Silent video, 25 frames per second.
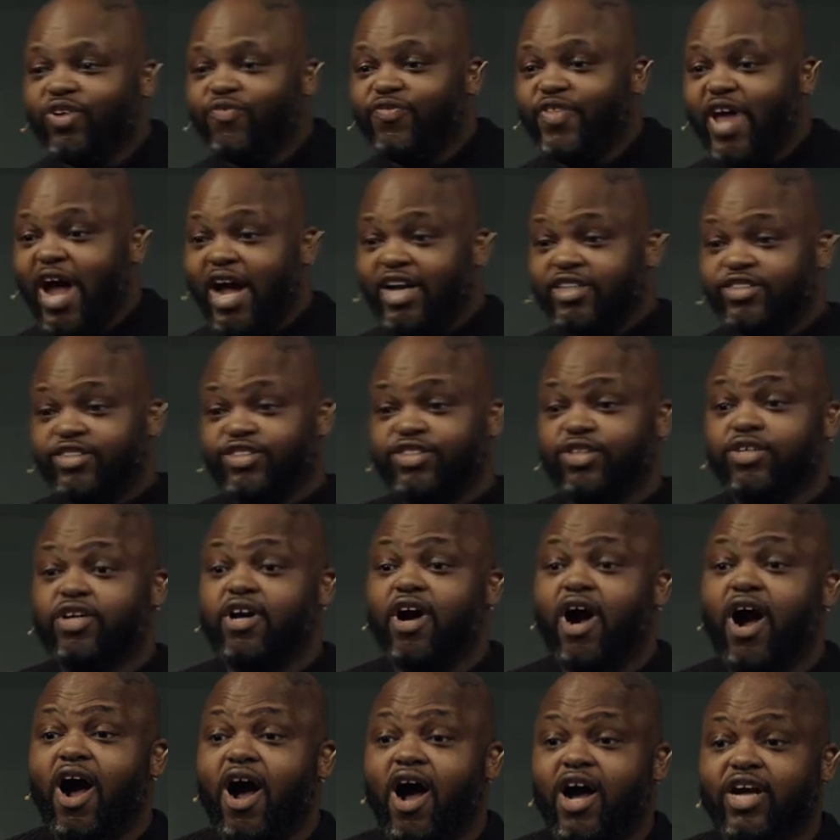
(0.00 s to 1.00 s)
that to
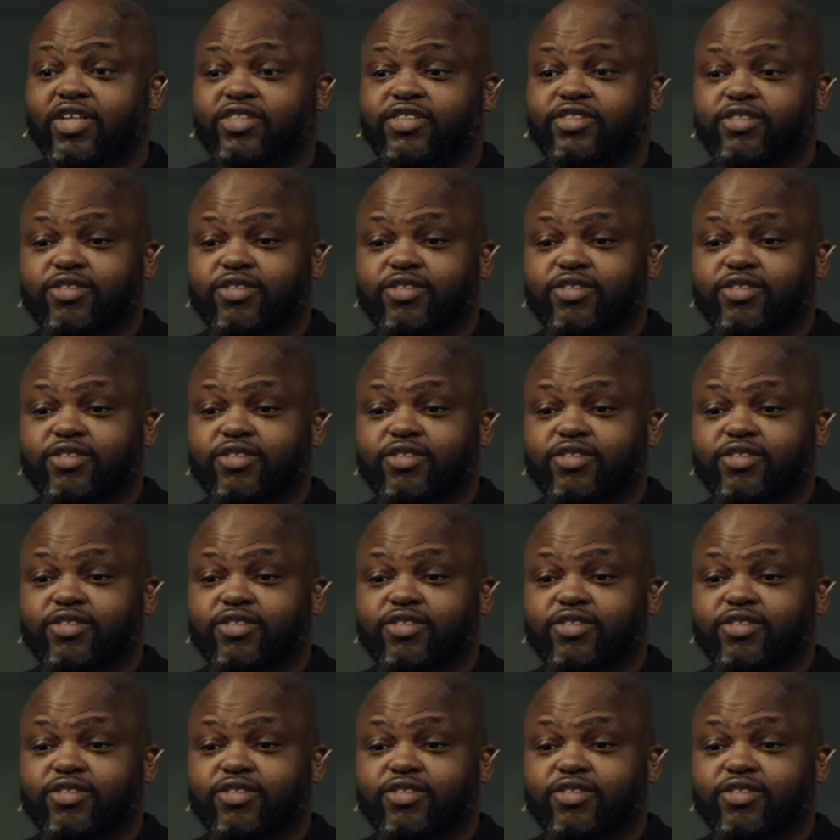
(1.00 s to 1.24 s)
guard